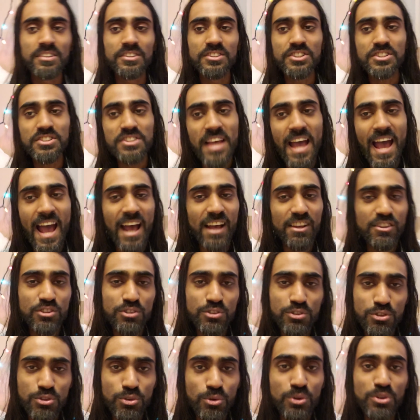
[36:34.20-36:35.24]
Just
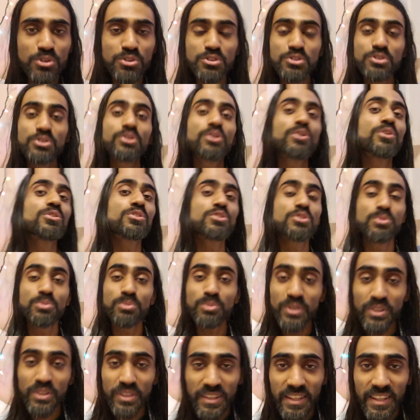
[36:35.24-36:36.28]
ask Source, you know, to
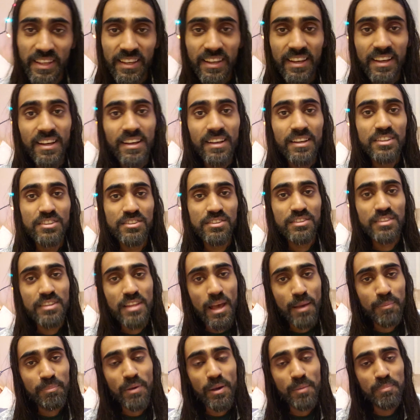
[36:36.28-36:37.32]
really
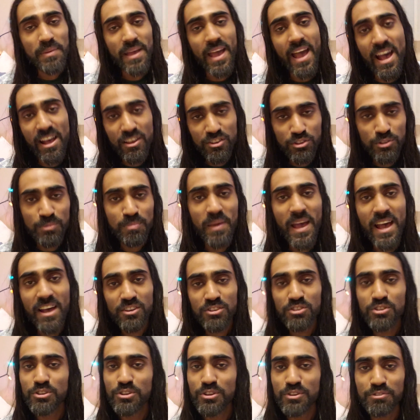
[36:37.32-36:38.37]
step up as
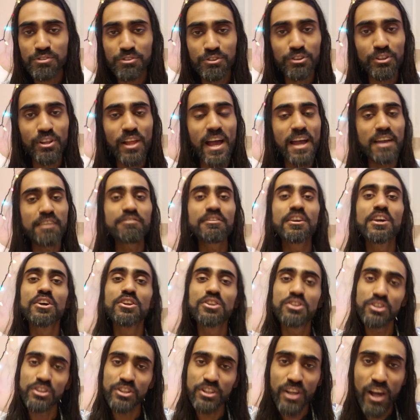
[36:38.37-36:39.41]
master of your life,
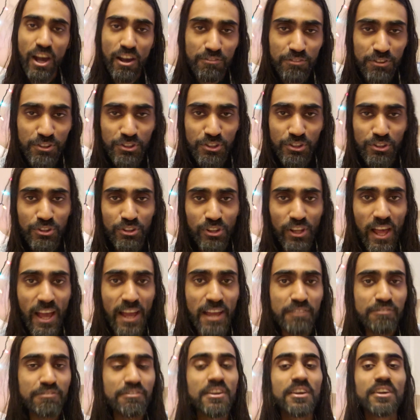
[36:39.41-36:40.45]
to govern your
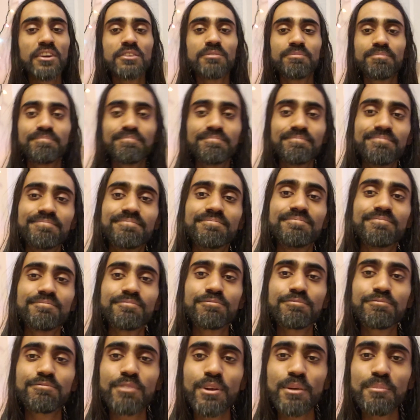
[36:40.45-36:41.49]
life
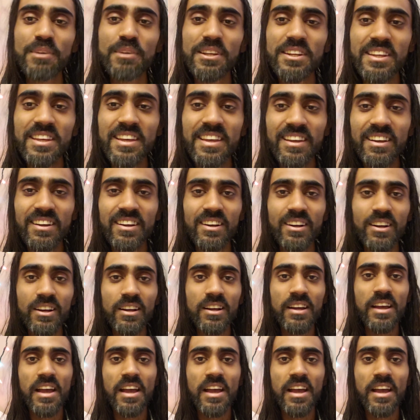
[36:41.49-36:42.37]
from in here.